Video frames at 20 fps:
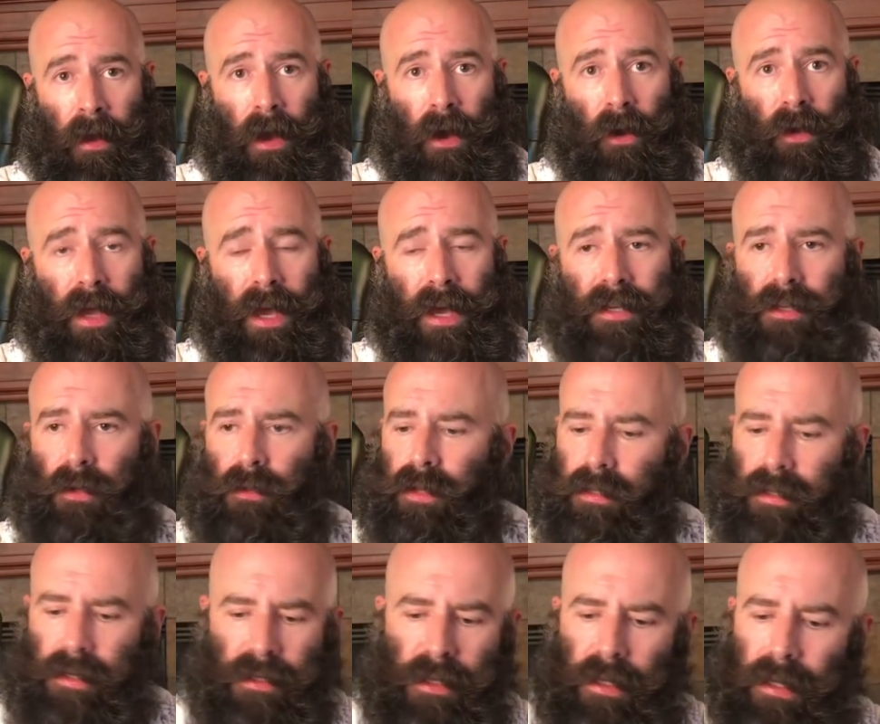Okay, so
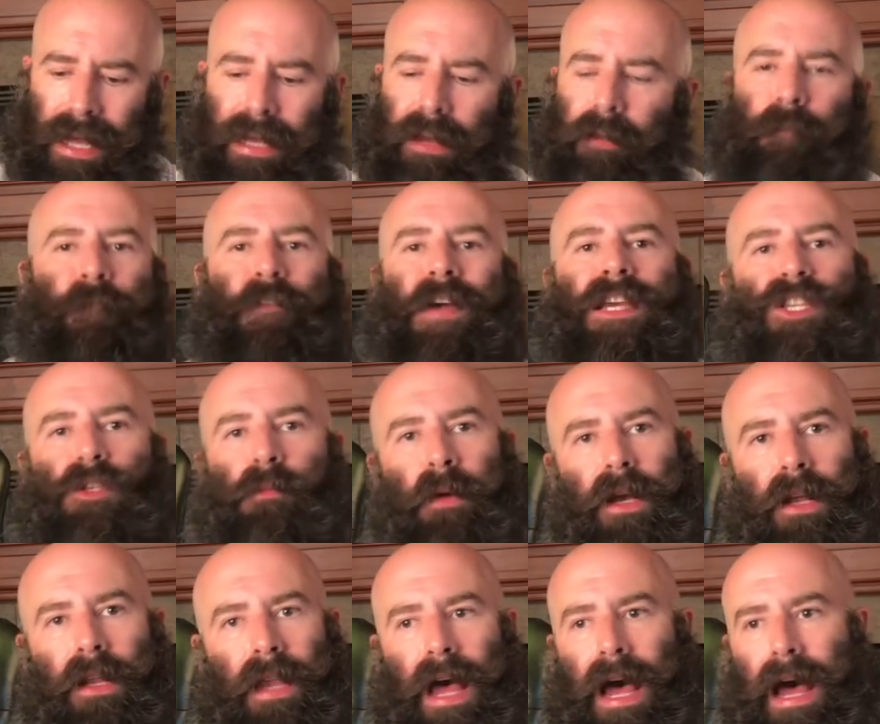this isn't like a
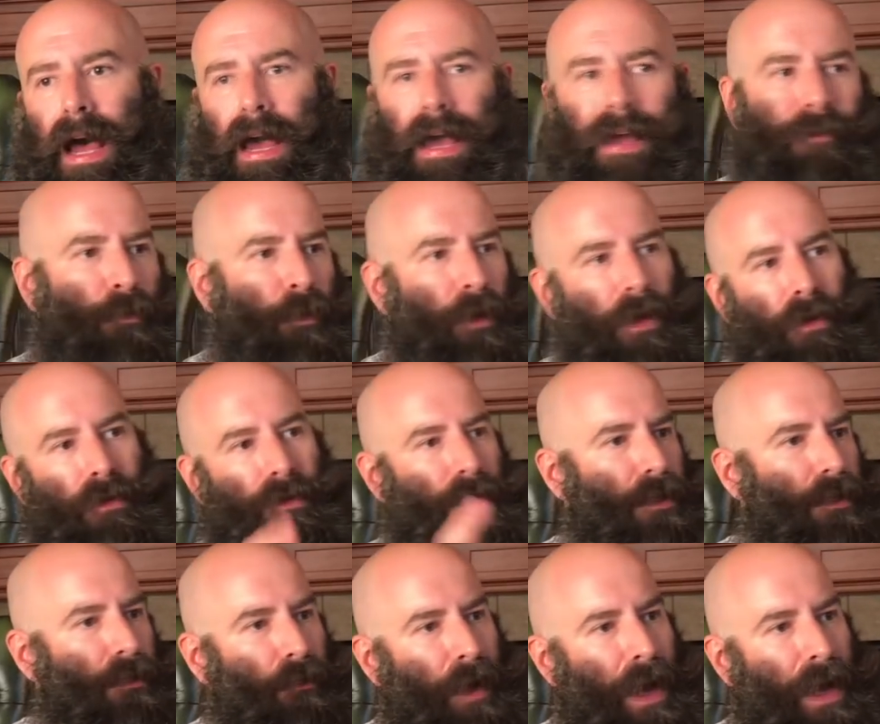Facebook Live where you
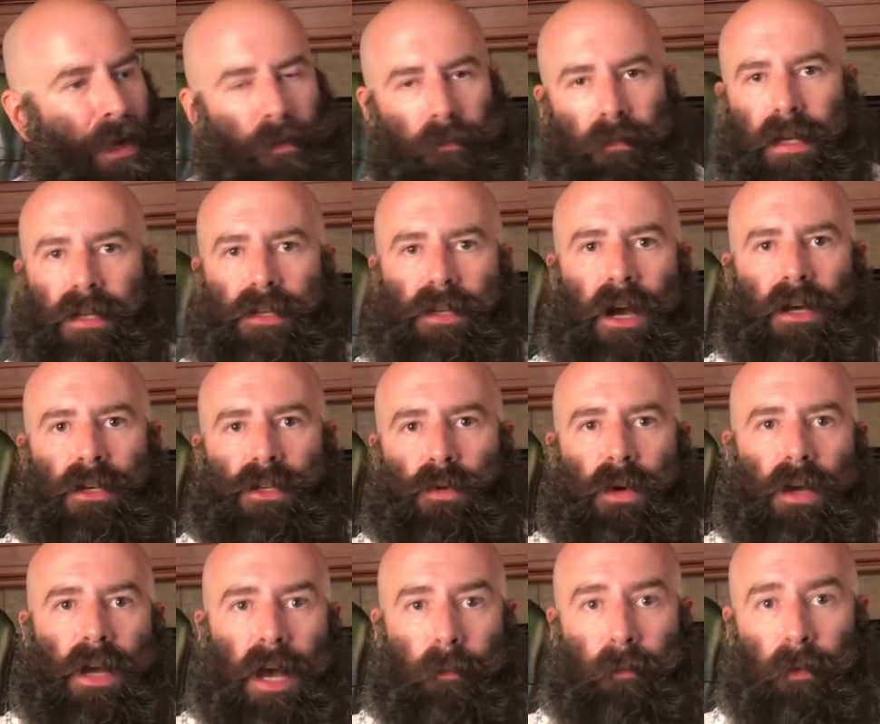just randomly talk
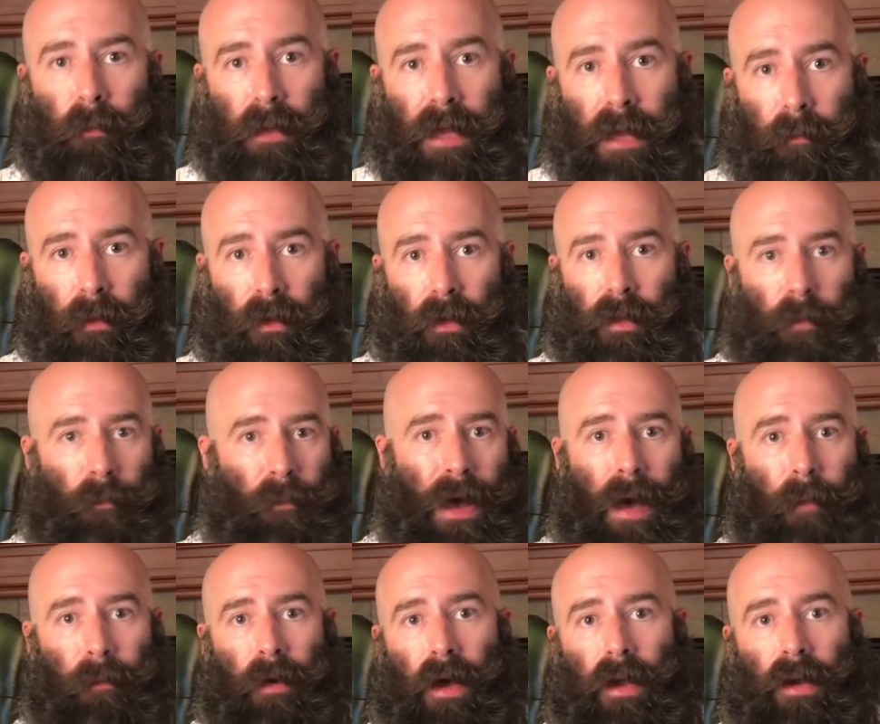to a couple people that
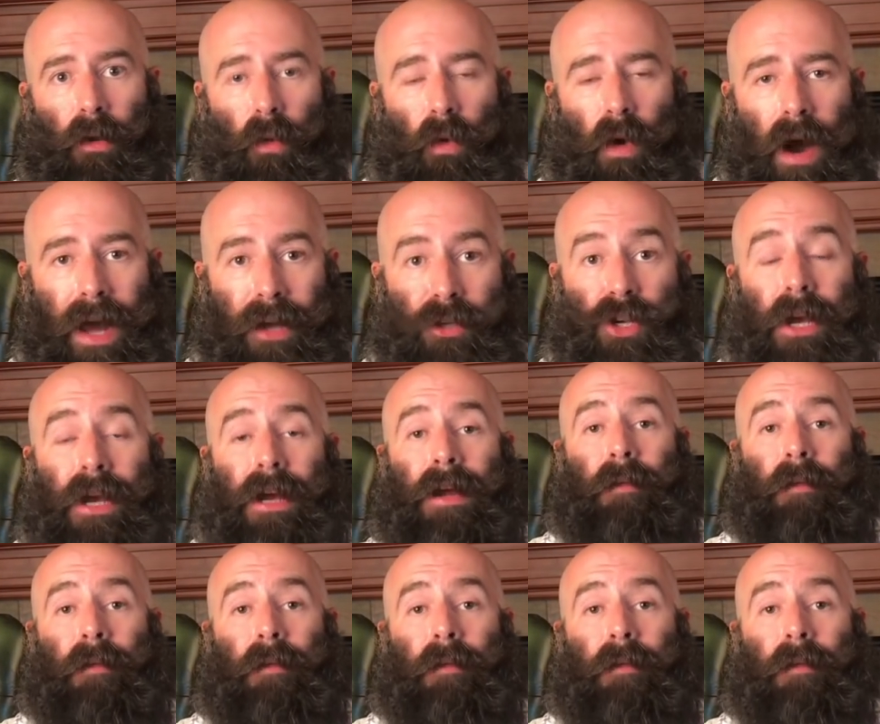pop on to watch.